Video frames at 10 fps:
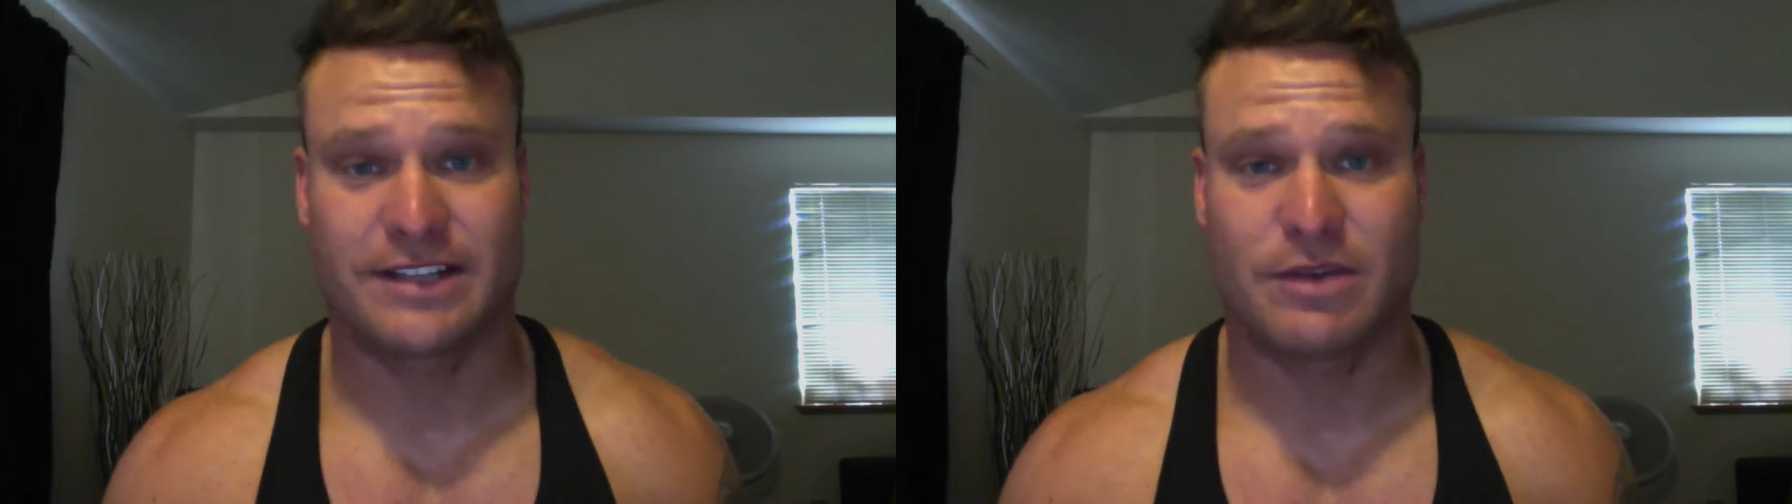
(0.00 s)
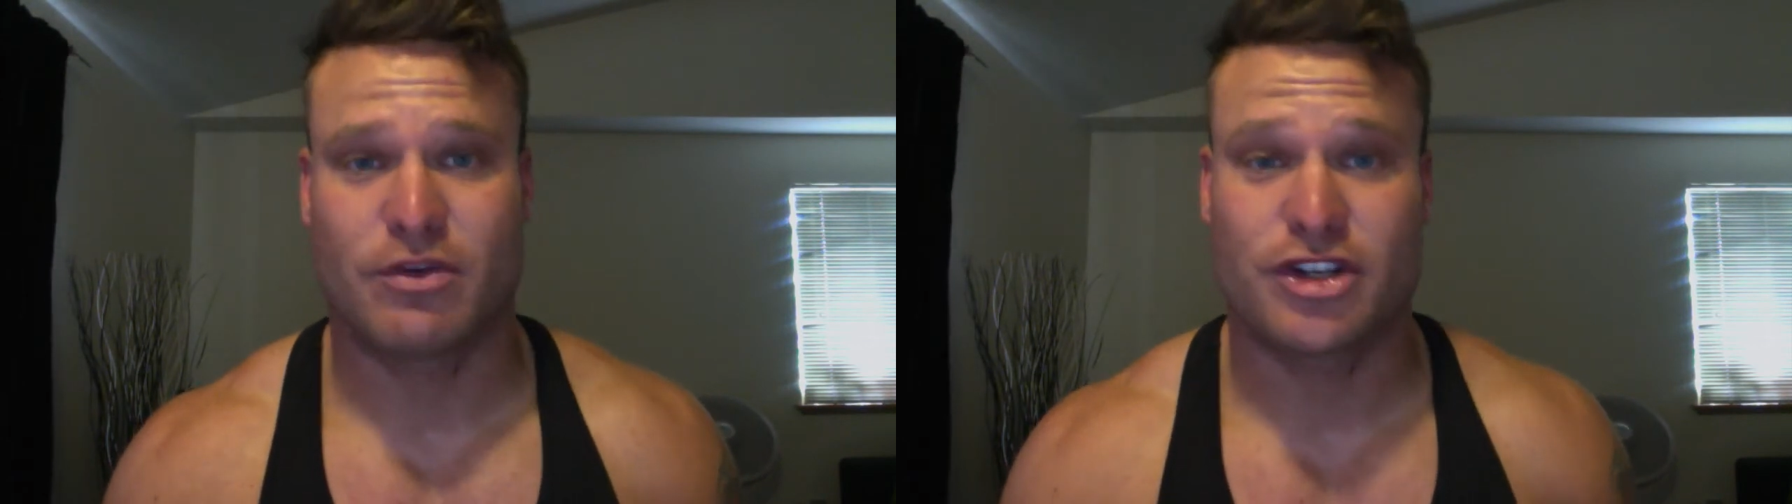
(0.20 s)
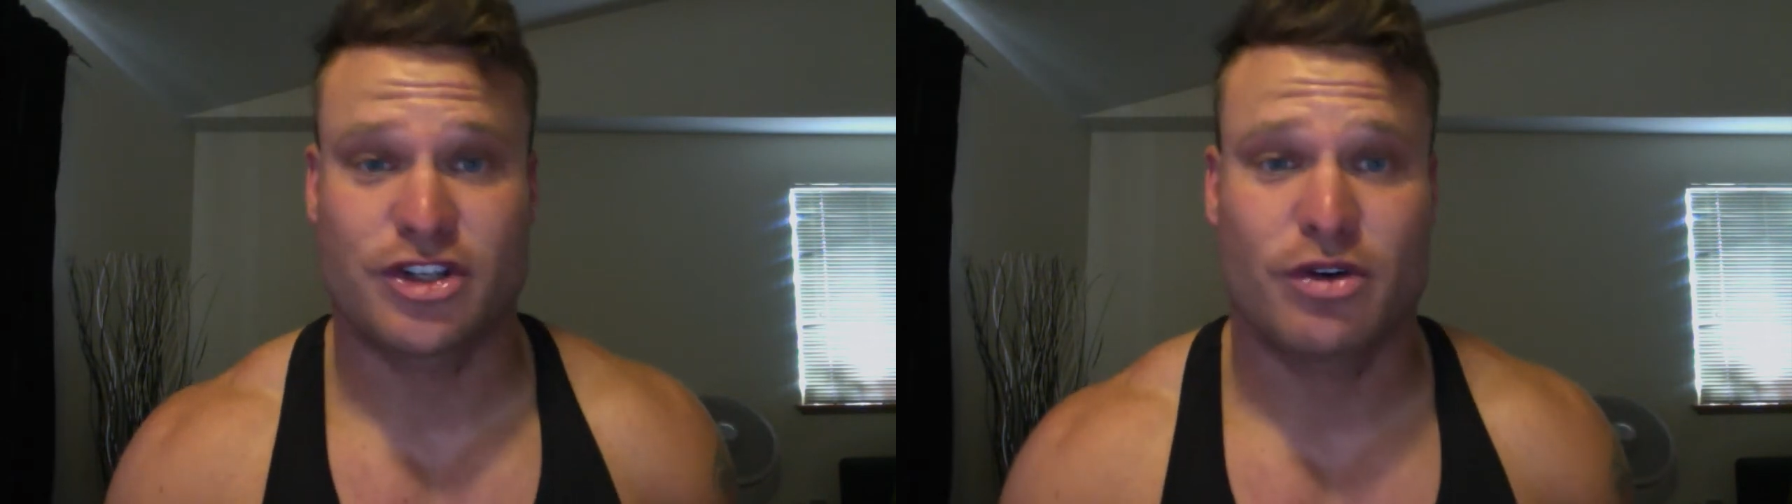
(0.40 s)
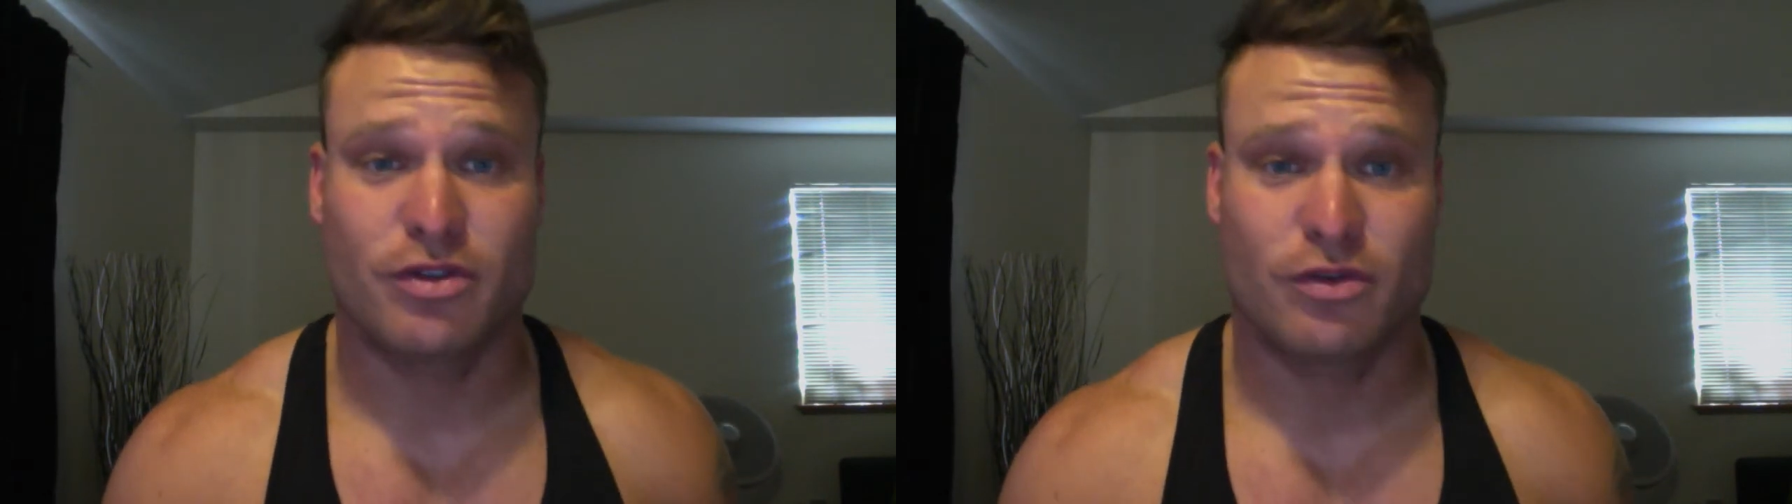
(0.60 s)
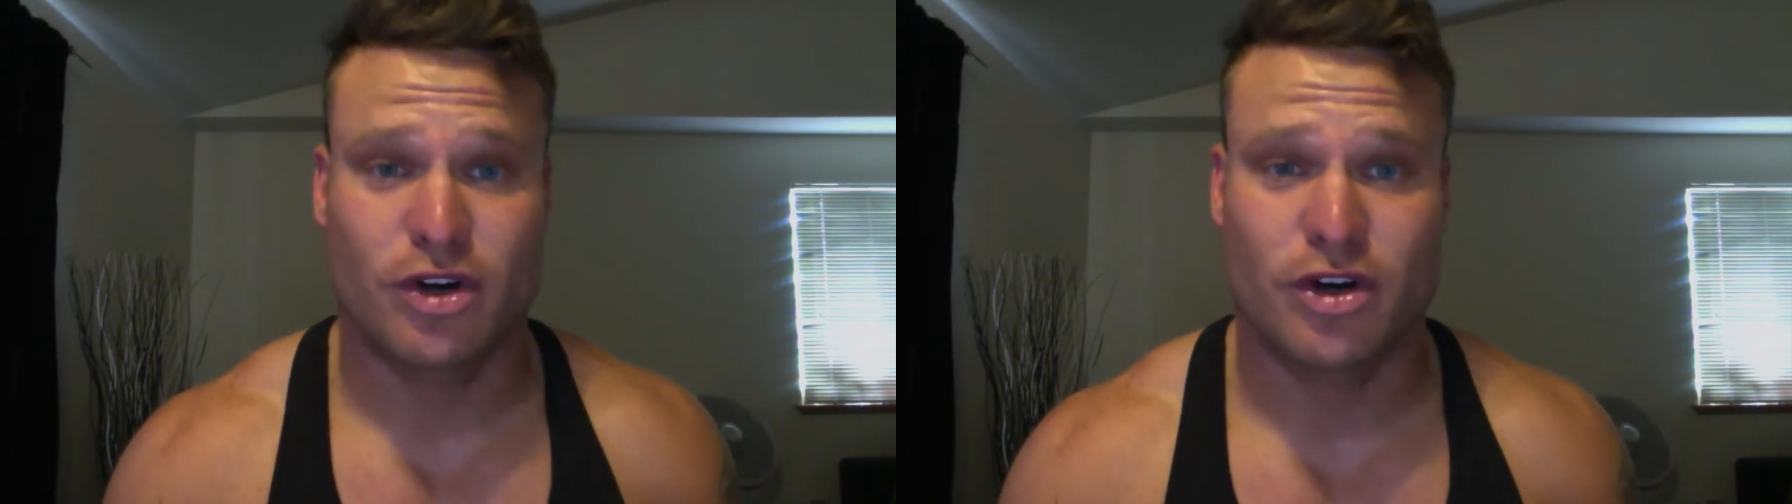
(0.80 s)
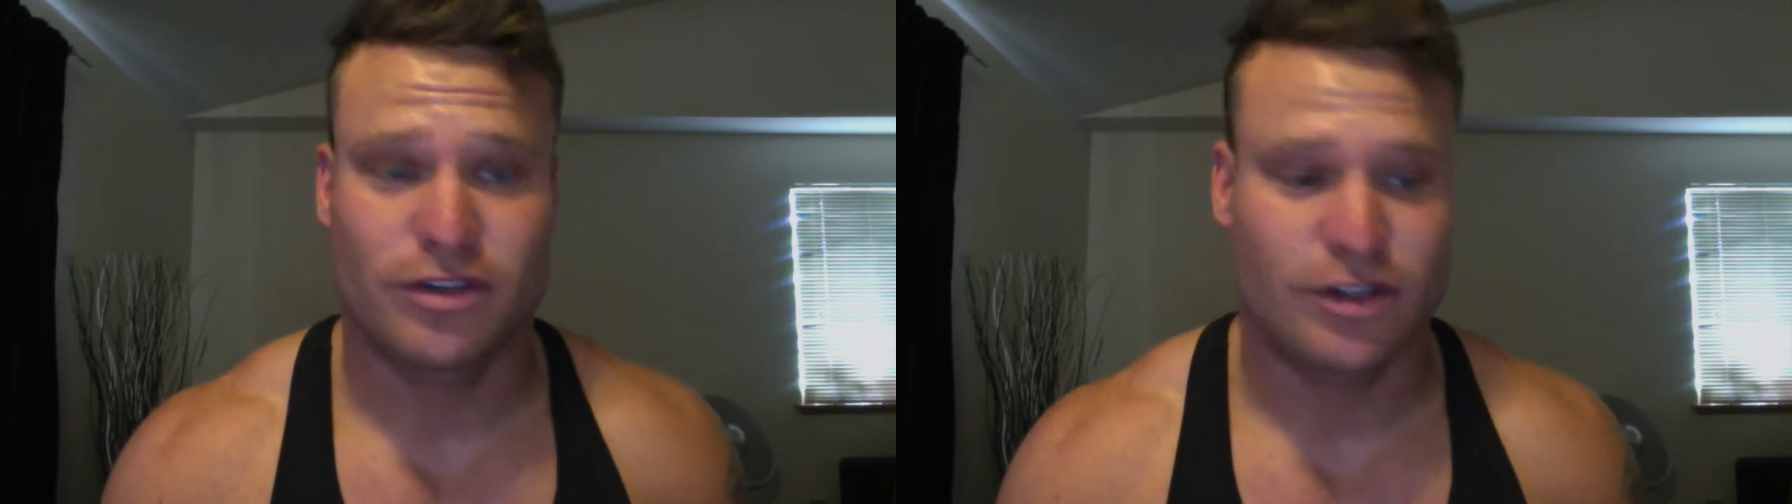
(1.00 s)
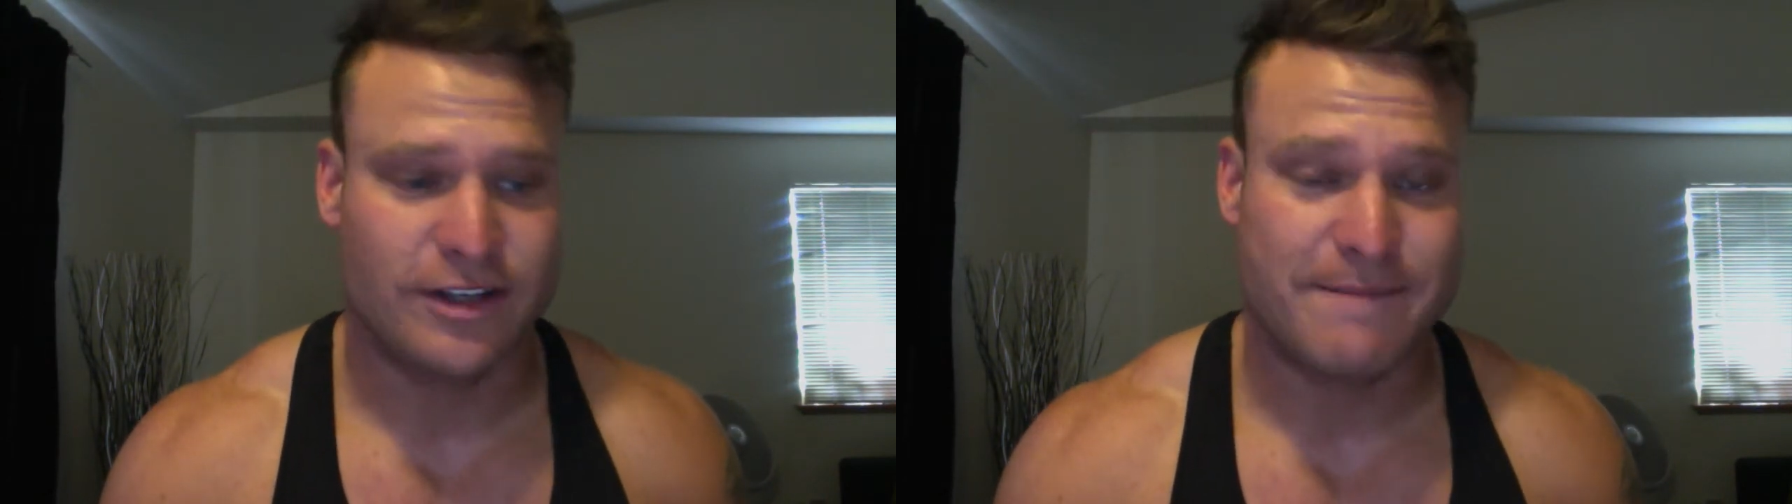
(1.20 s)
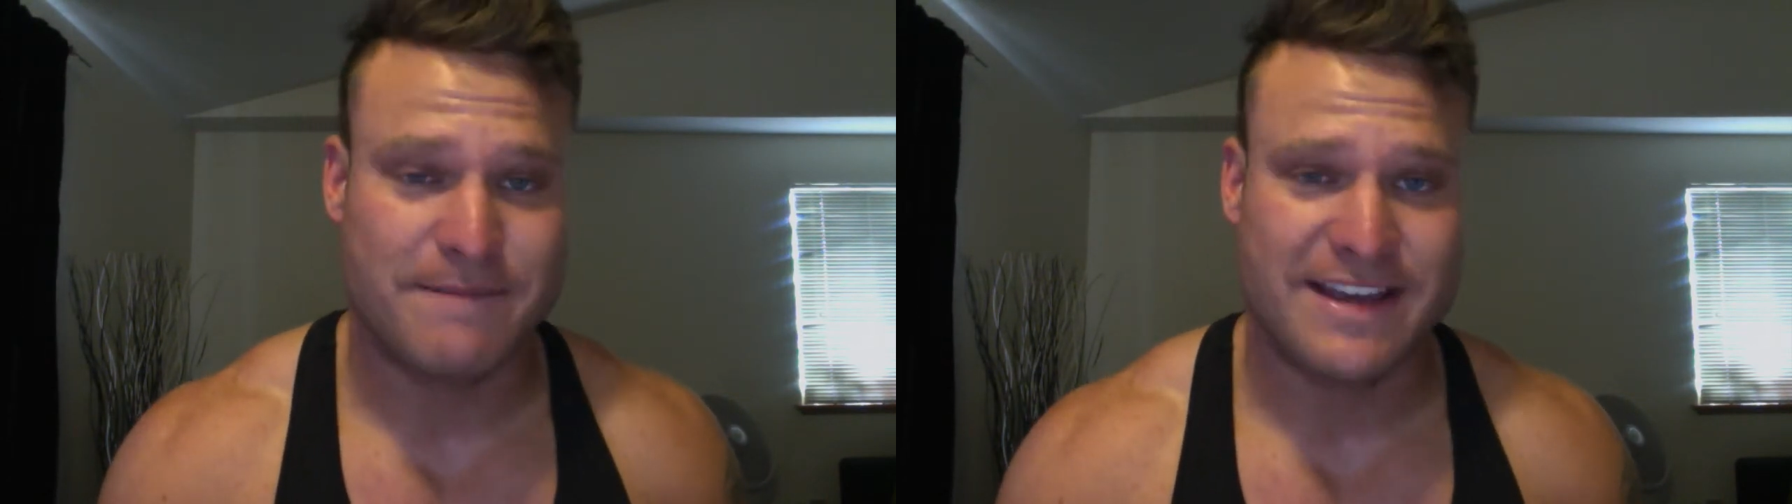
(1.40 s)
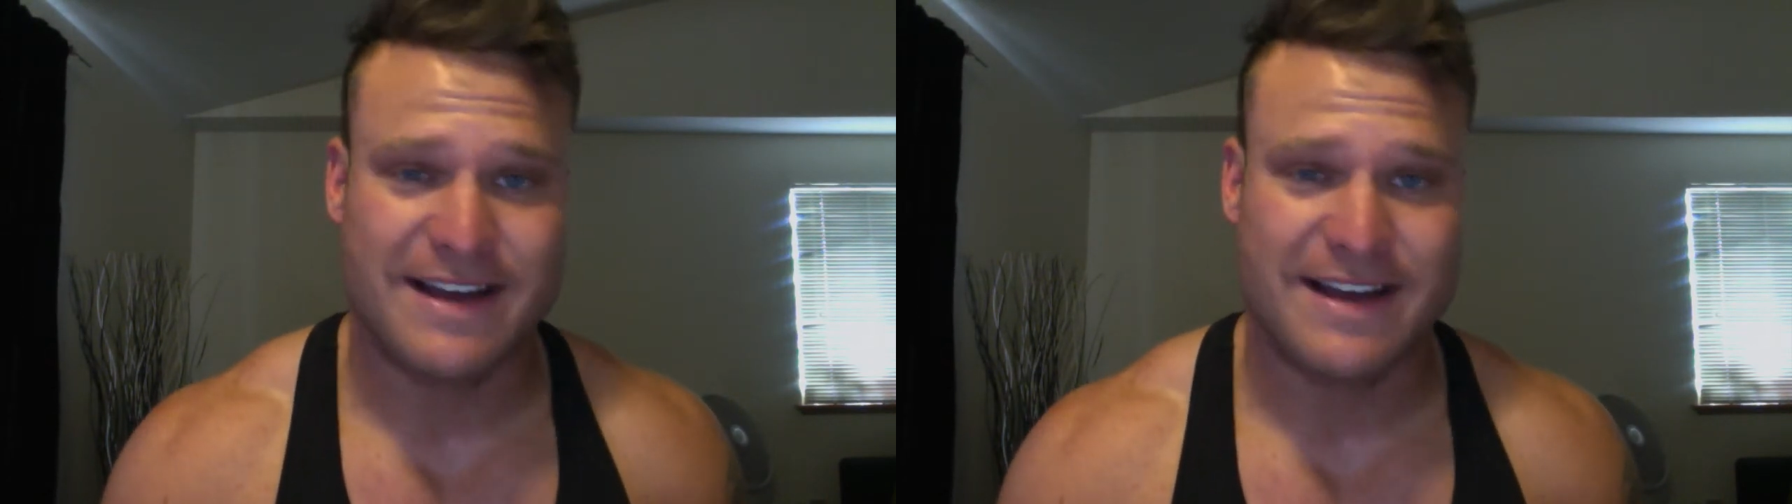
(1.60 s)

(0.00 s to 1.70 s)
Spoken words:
They want to show the world, look at me,